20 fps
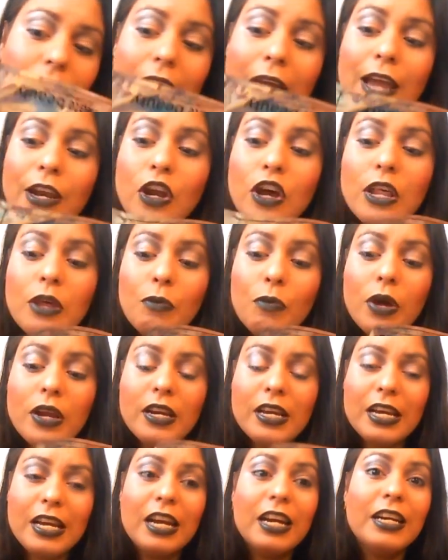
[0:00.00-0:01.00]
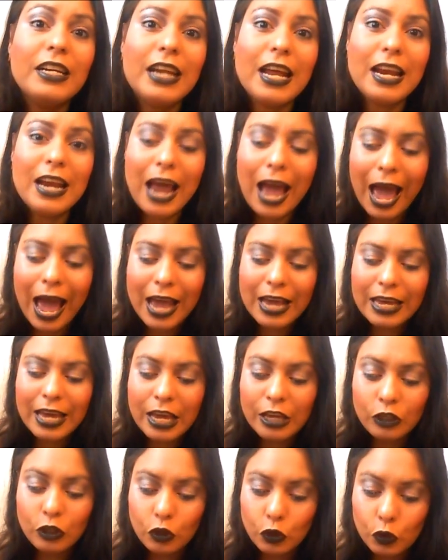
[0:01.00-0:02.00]
another one here that I
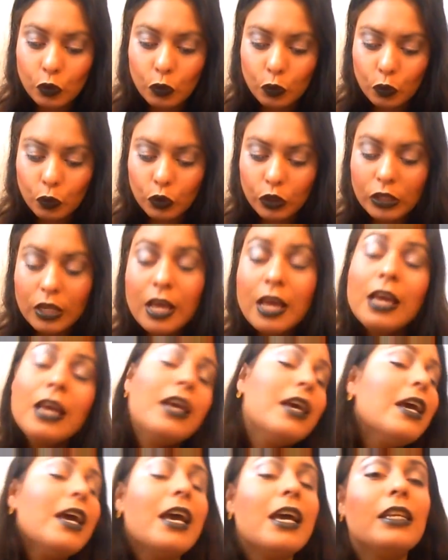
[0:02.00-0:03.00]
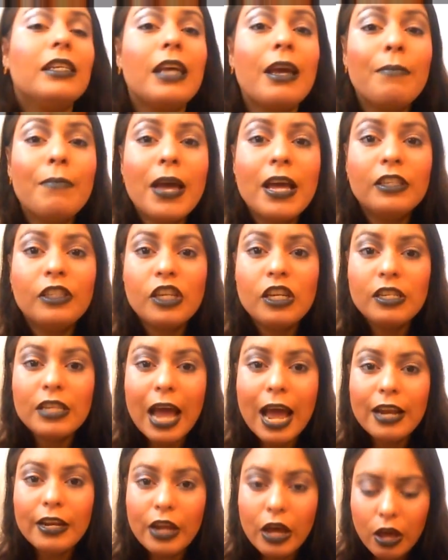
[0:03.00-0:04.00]
can use. And imagine
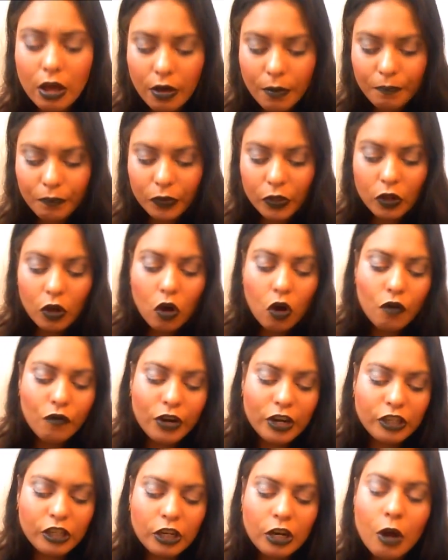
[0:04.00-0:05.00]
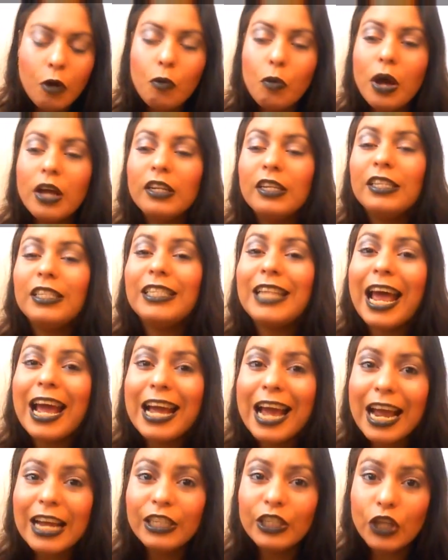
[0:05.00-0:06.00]
that the original one is
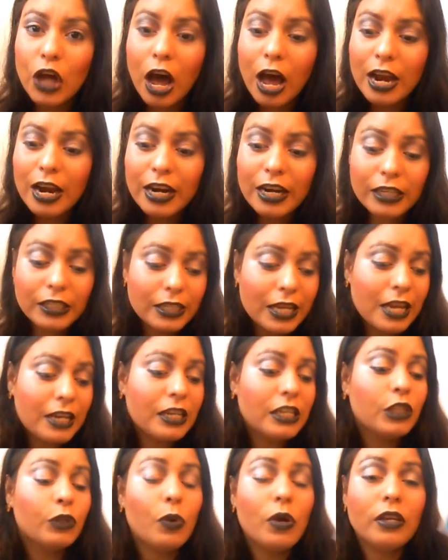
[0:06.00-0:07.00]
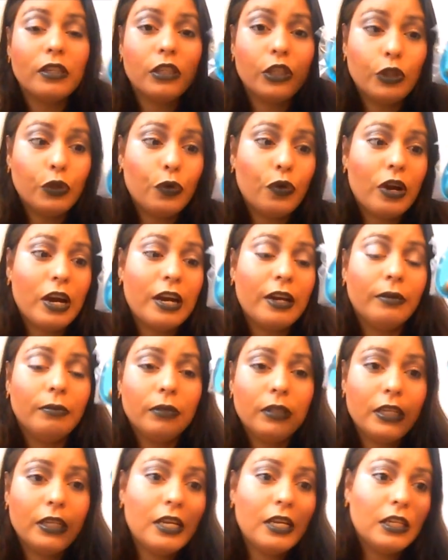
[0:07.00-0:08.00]
like $8 and this one is $3.
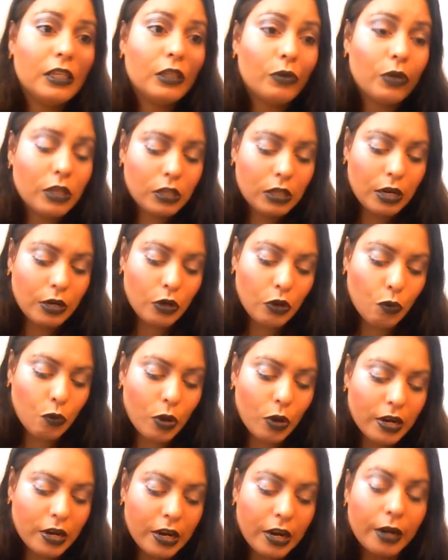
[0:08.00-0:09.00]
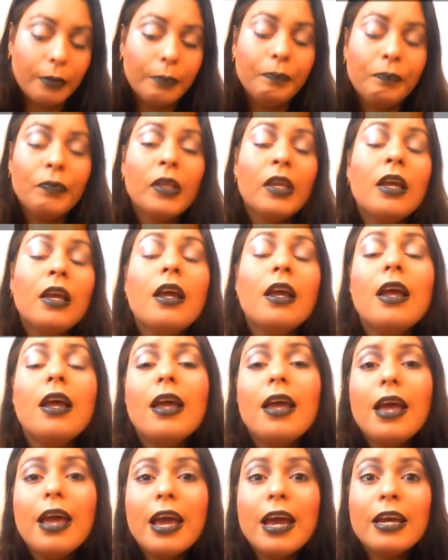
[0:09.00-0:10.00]
See, this one's a new one here.
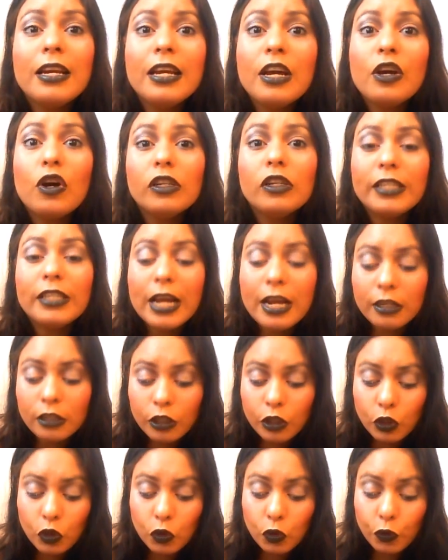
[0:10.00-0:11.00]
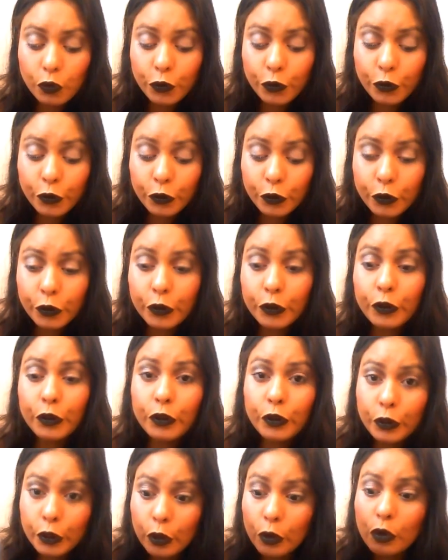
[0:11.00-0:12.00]
And it contains
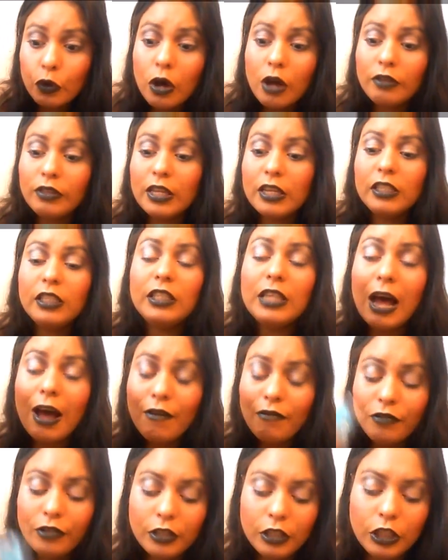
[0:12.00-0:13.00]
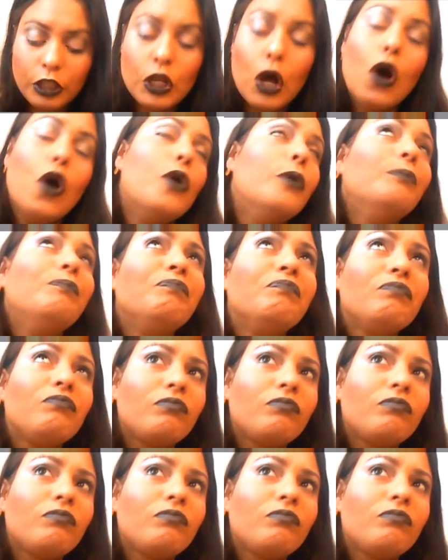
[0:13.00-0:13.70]
two of the stuff. So